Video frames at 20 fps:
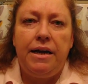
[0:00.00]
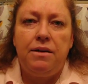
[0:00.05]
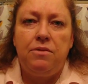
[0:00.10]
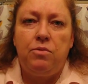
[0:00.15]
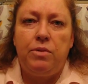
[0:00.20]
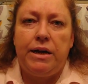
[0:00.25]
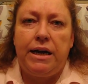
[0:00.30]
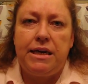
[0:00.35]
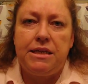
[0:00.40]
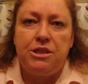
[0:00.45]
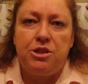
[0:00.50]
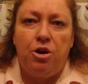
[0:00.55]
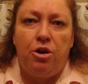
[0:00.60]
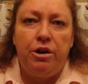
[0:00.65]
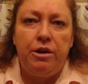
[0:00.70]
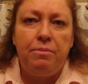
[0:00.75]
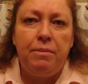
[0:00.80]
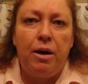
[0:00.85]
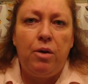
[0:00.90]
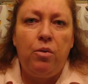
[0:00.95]
When I
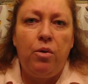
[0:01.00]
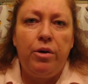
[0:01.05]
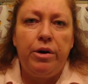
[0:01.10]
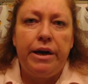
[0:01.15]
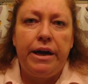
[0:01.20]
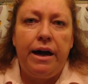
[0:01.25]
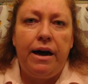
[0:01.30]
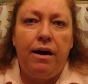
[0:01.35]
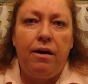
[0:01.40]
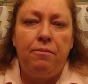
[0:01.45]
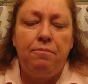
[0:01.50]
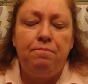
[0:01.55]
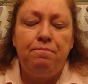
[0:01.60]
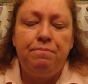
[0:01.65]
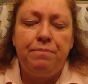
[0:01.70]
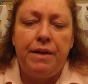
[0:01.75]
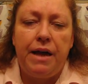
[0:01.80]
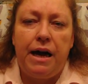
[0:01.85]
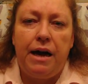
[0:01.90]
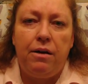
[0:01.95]
started my workout,
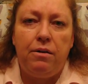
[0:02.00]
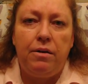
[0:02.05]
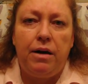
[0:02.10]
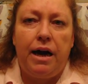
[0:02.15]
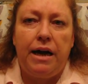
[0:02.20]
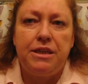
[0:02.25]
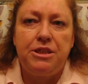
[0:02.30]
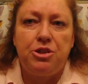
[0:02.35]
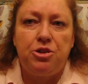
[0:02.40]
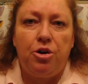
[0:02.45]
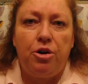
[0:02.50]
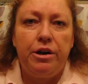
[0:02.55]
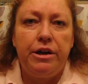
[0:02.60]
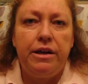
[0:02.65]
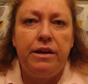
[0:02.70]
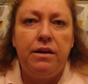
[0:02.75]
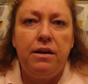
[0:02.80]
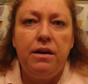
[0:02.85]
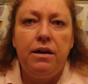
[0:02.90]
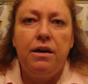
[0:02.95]
I
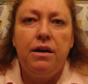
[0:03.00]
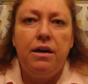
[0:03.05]
started